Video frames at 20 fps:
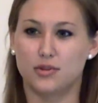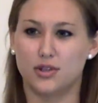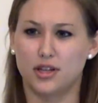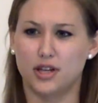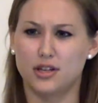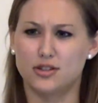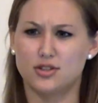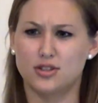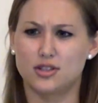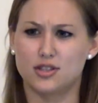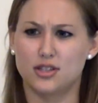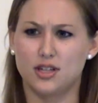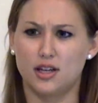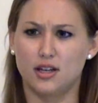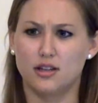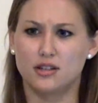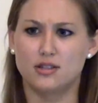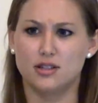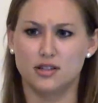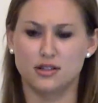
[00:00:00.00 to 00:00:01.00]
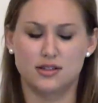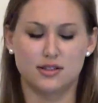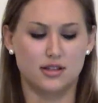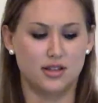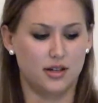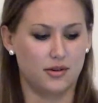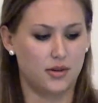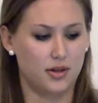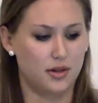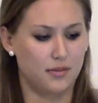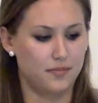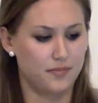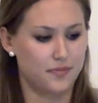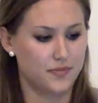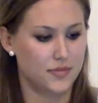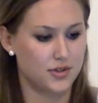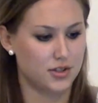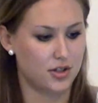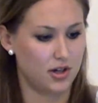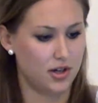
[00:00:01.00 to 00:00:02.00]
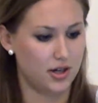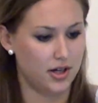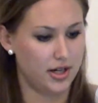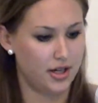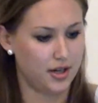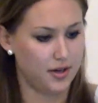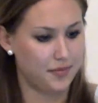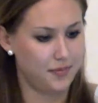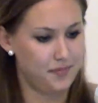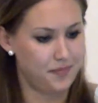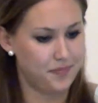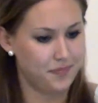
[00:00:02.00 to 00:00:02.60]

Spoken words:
really interesting since they were started here.